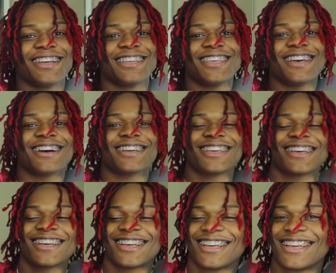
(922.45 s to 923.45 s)
Yeah,
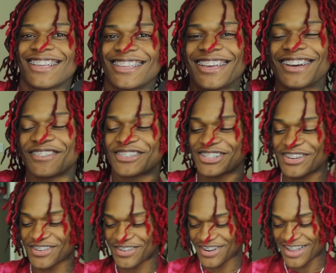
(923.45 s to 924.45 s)
yeah. Yeah, for
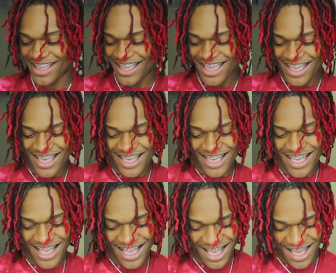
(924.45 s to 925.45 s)
sure.
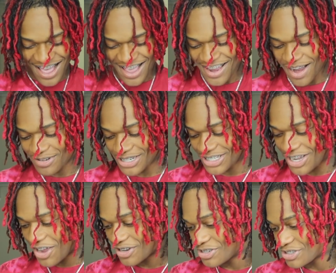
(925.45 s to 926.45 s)
Alright, I will just
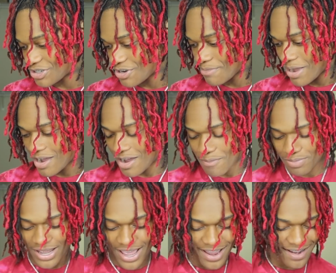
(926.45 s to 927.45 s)
call you show you my uh
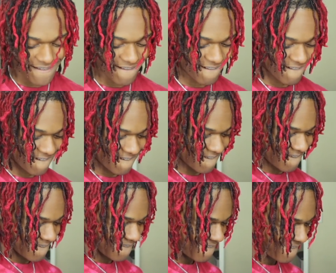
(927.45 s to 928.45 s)
plaque.
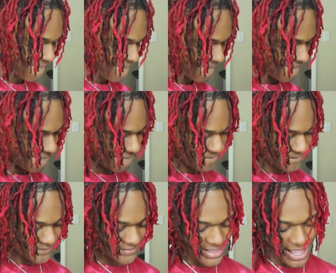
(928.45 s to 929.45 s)
Alright.
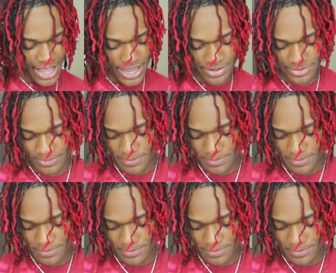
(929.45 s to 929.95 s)
Alright.